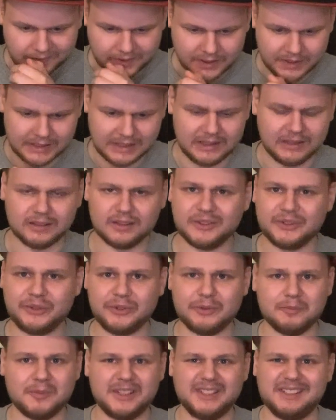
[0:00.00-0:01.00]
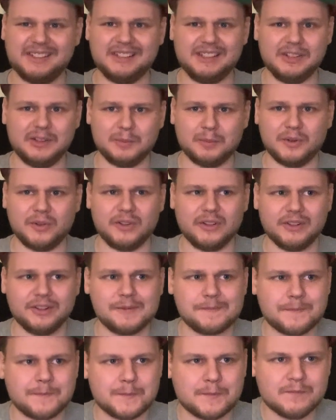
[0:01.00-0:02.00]
Yeah, loads of money in esports.
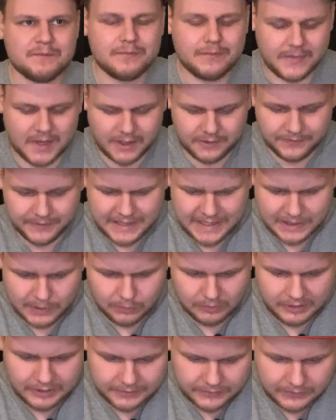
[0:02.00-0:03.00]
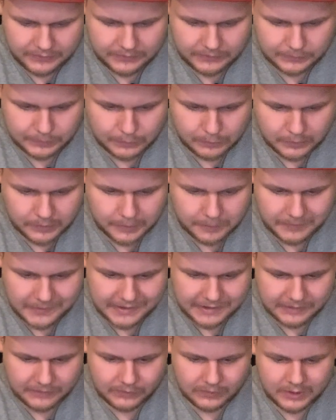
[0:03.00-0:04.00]
Now let's talk
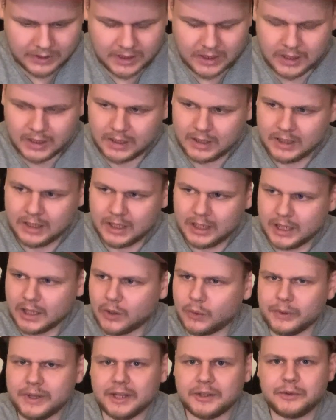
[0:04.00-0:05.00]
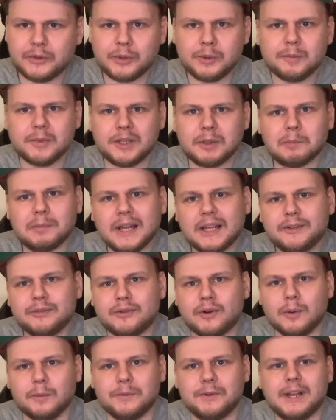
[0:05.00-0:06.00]
about. We have too many
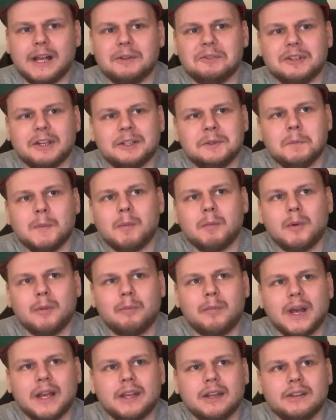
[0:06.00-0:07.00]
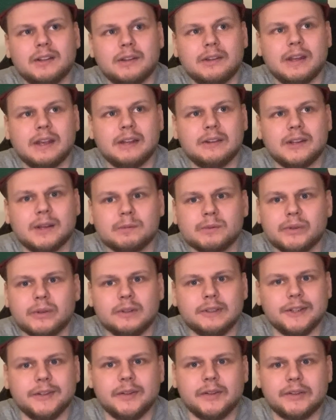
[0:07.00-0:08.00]
platforms now. I remember back in the day there was
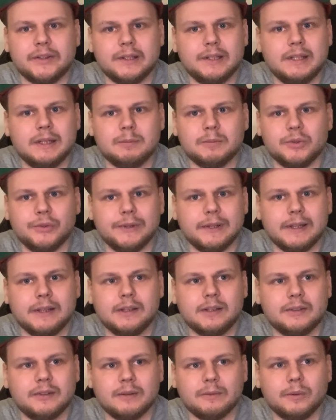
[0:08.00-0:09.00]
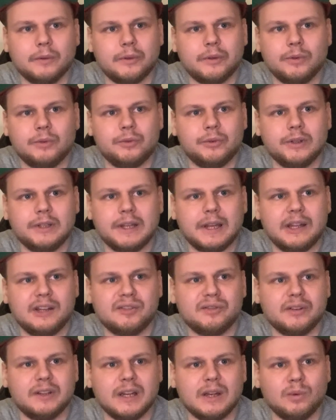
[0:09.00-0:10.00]
only Steam, really. There wasn't really
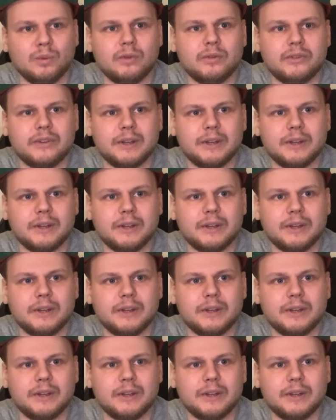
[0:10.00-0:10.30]
anything else.